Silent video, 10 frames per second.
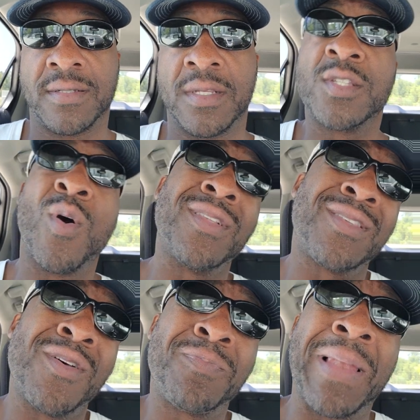So and
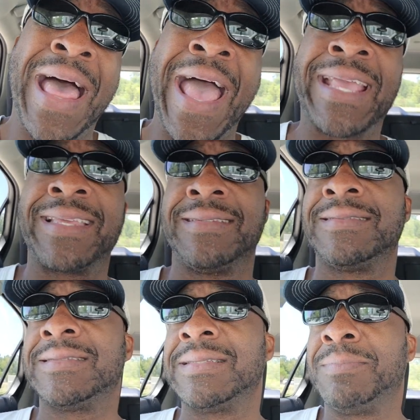so's black and
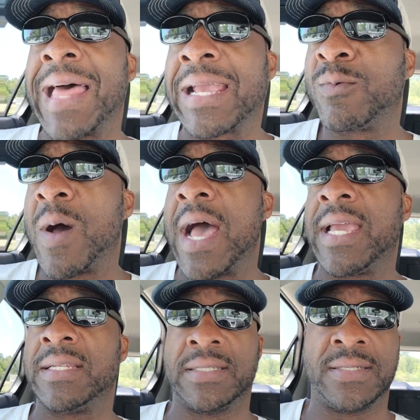
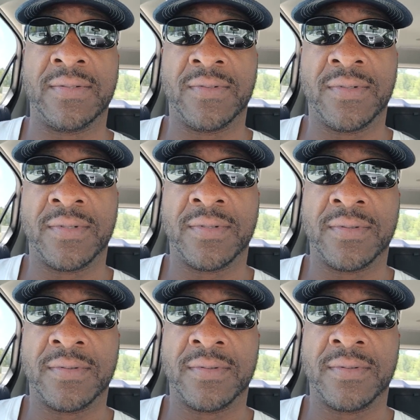white,
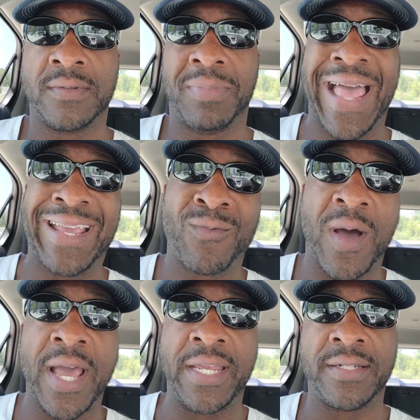black and
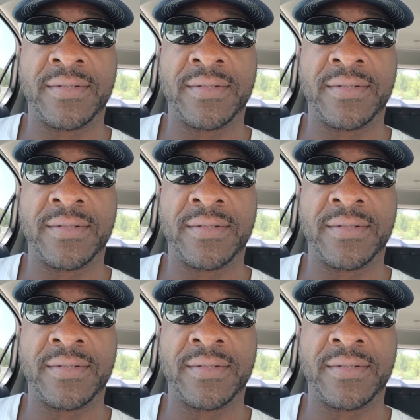white.